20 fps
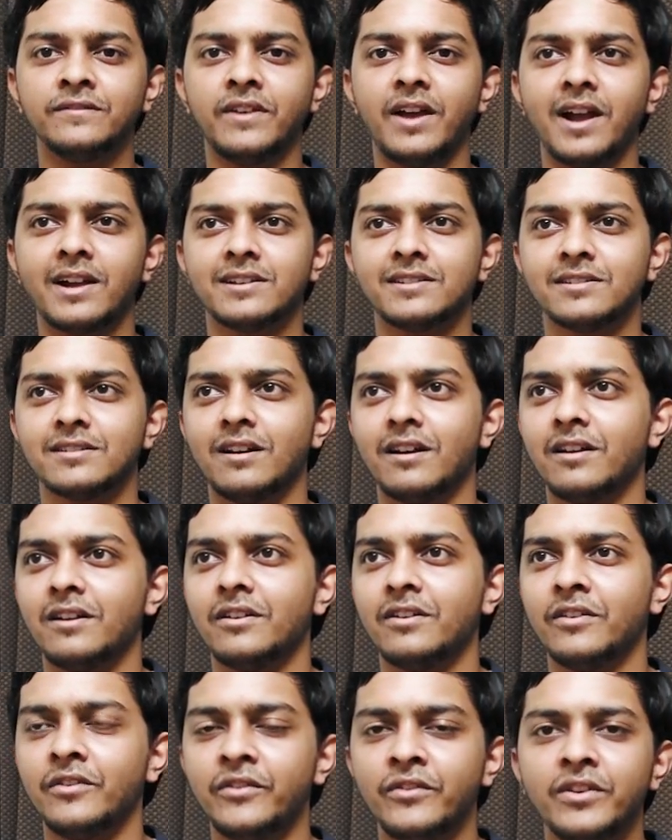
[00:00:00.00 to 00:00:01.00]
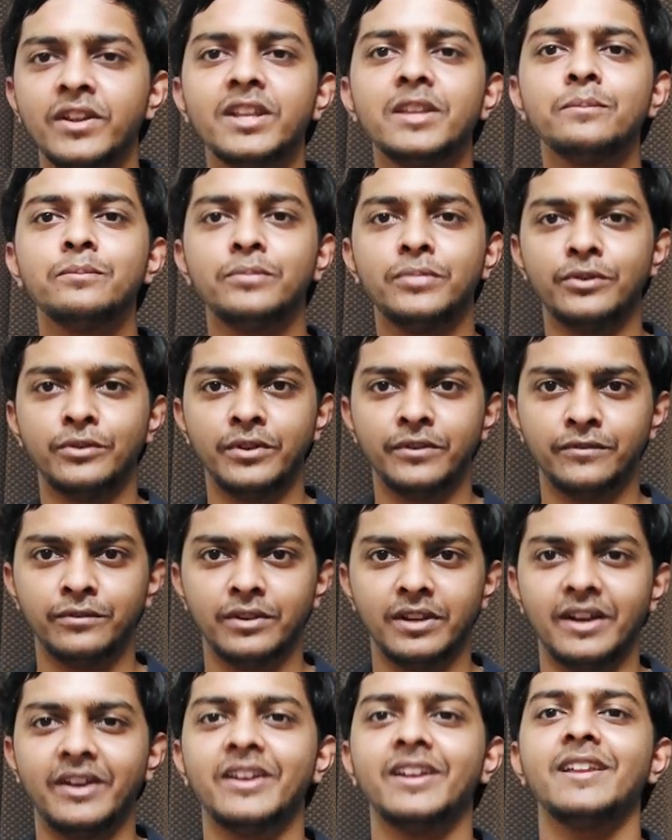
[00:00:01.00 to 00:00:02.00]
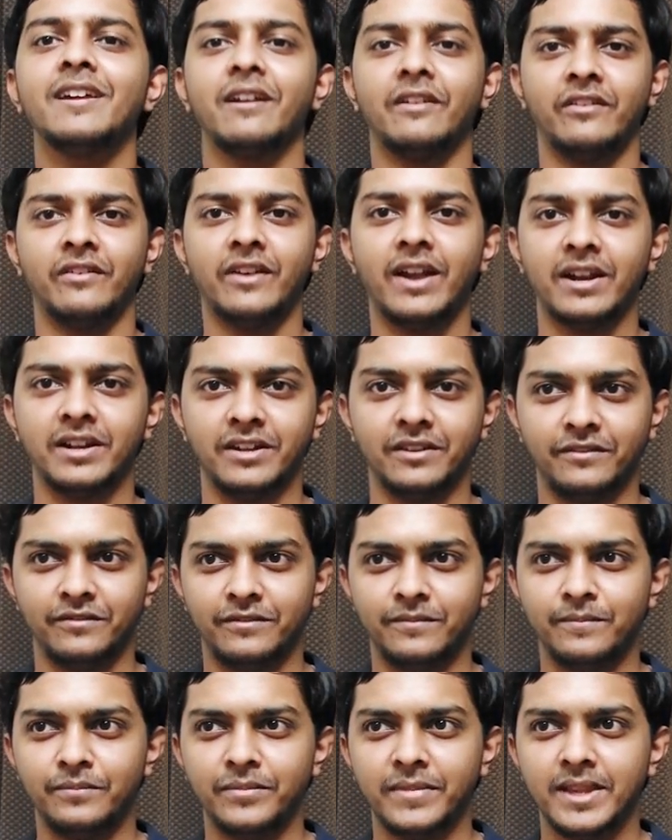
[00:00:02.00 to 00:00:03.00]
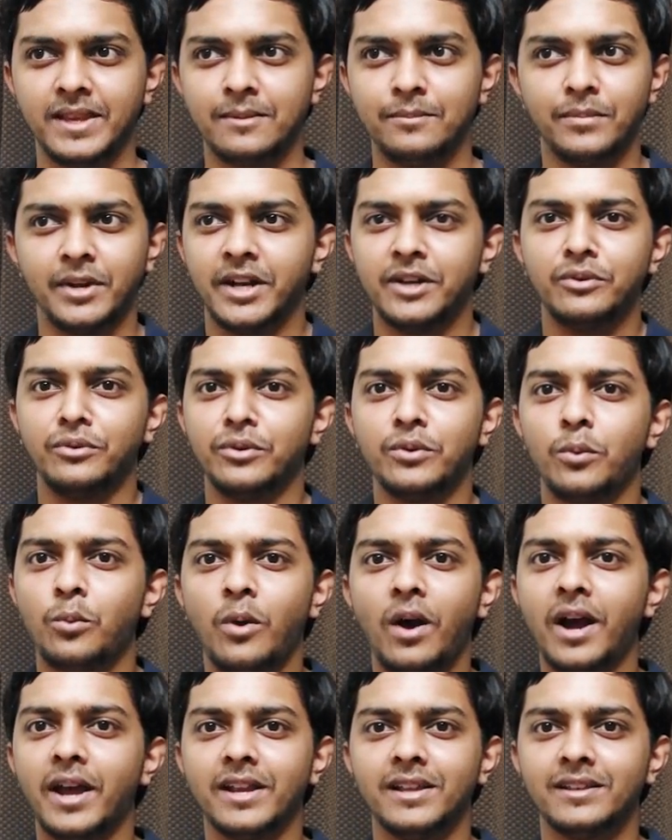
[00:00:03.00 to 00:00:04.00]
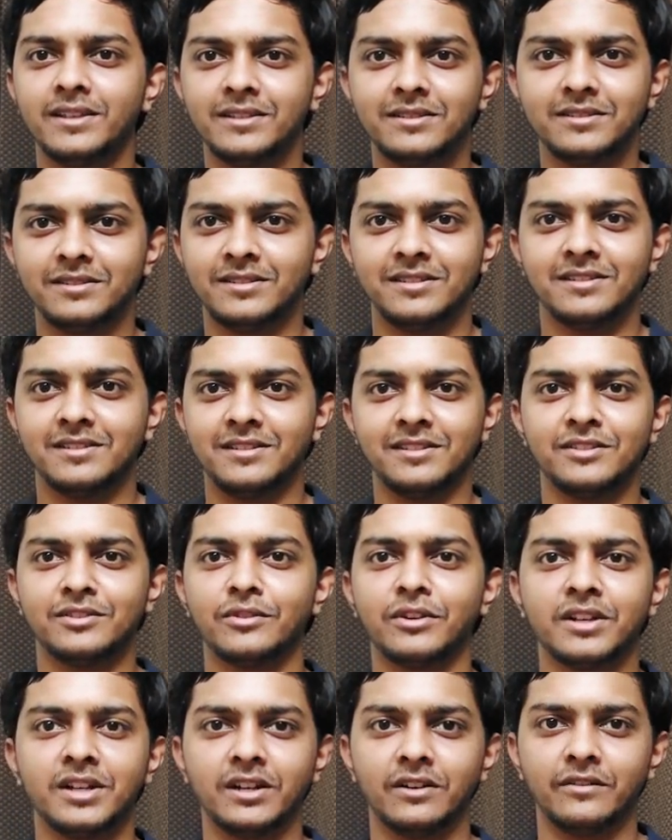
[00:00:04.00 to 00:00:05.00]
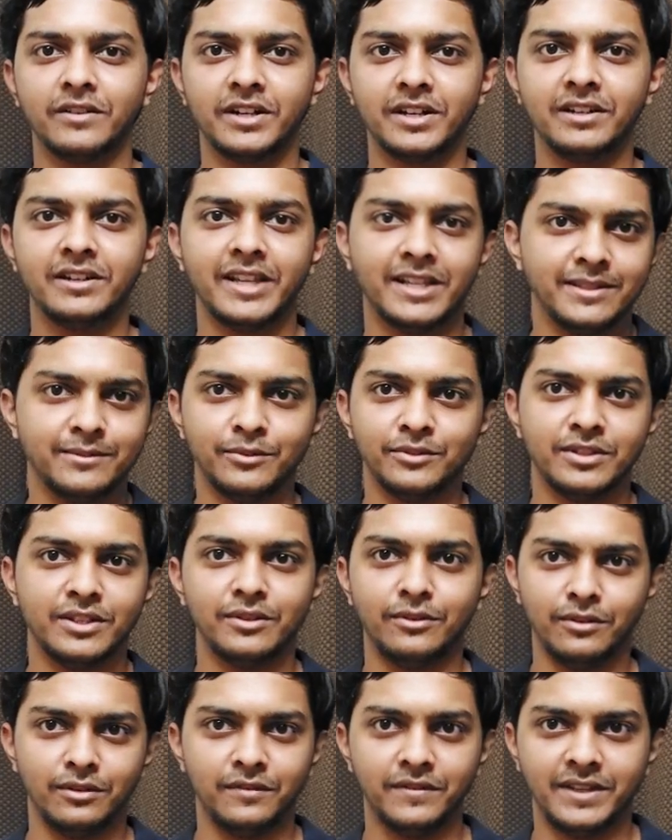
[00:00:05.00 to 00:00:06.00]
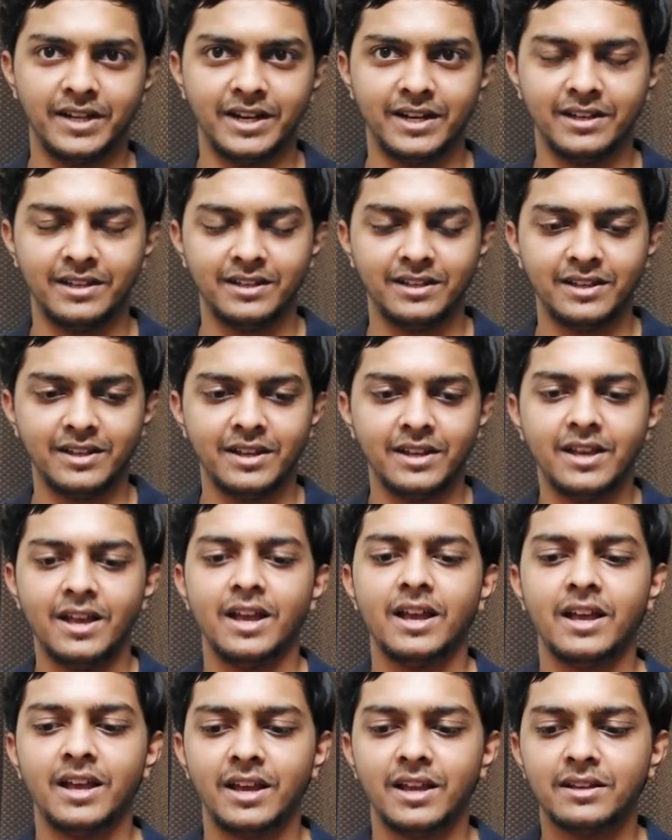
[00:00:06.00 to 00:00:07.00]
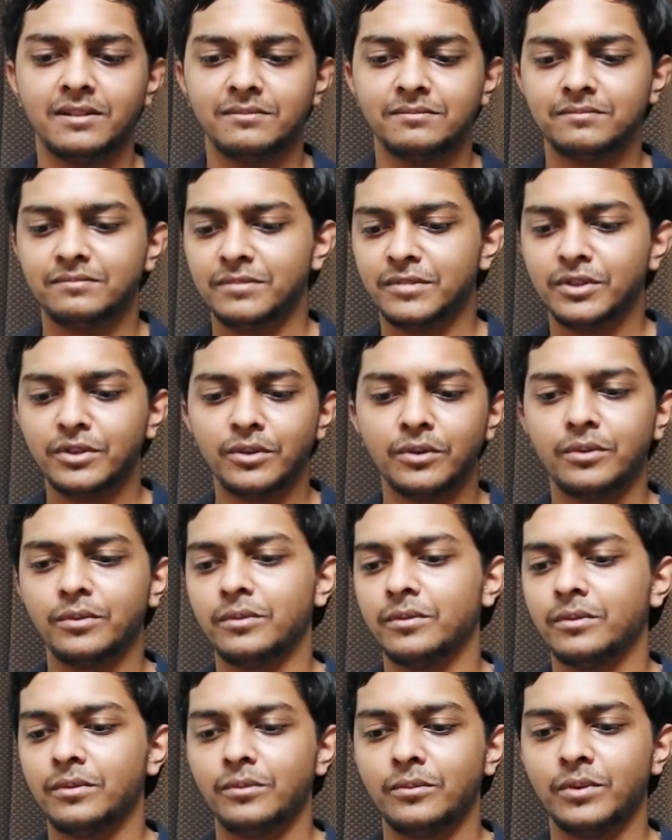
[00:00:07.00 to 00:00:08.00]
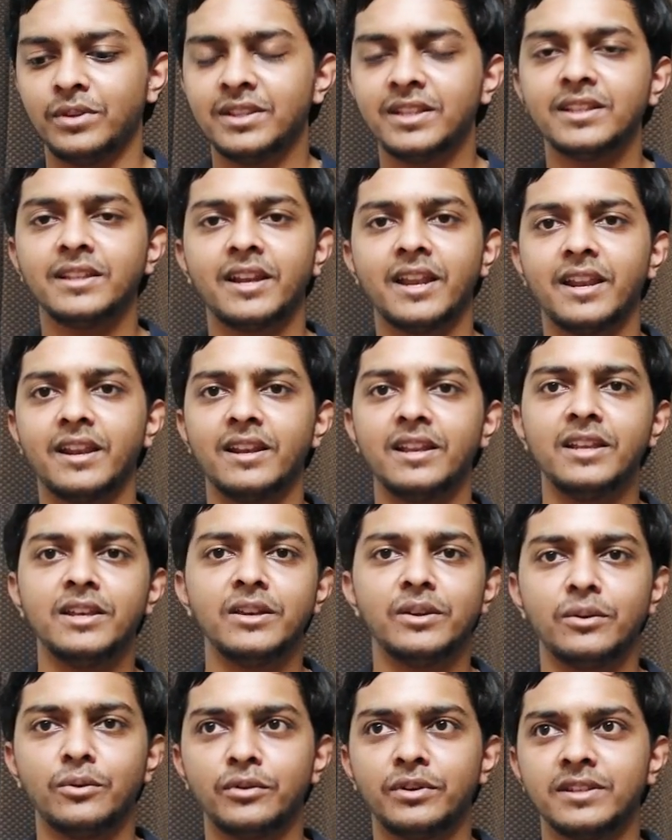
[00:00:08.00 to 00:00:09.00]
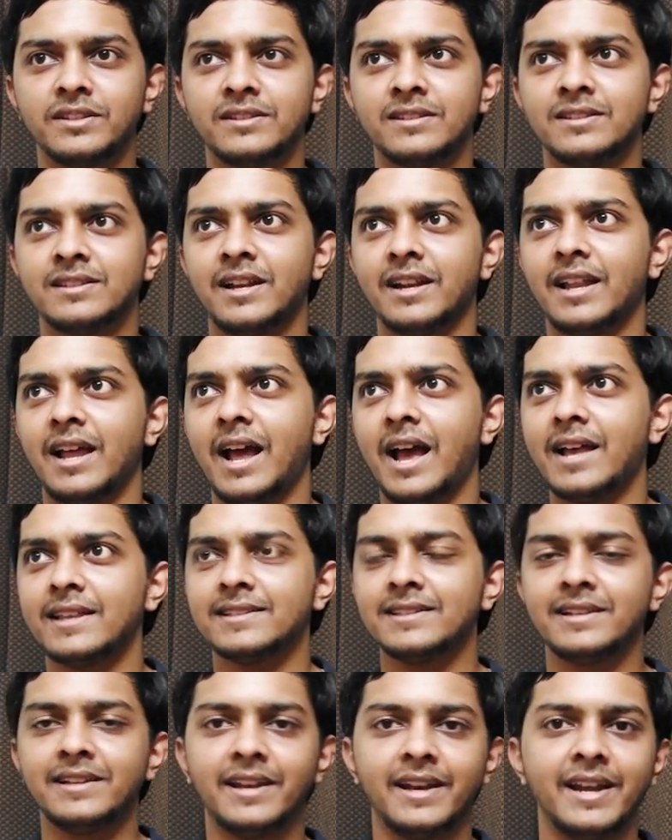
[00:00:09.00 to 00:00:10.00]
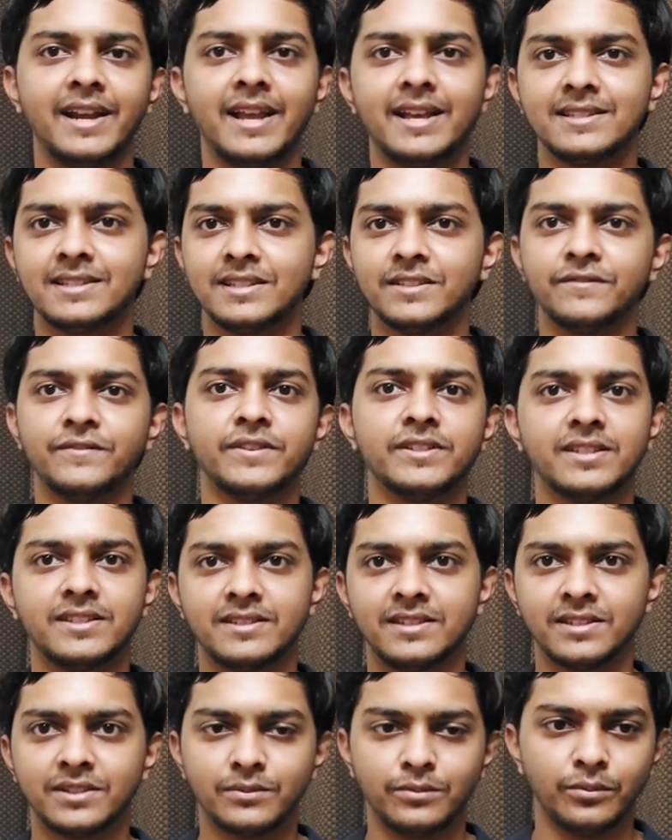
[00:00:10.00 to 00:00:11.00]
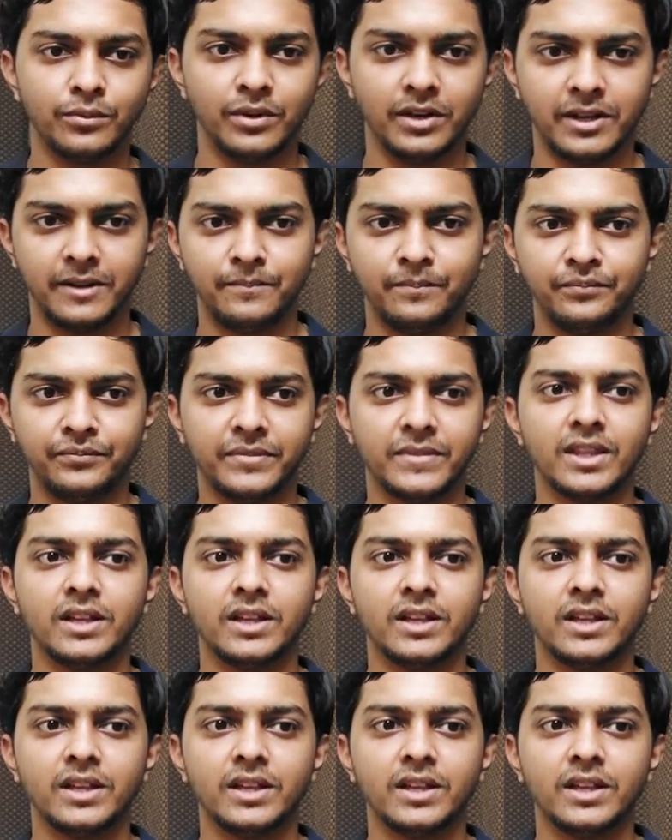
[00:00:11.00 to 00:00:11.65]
facts are really beautiful and really attractive. But I don't know why this, it's not covered in textbooks and all of that. And, you know, one thing that I really noticed is that as great as these physicists were,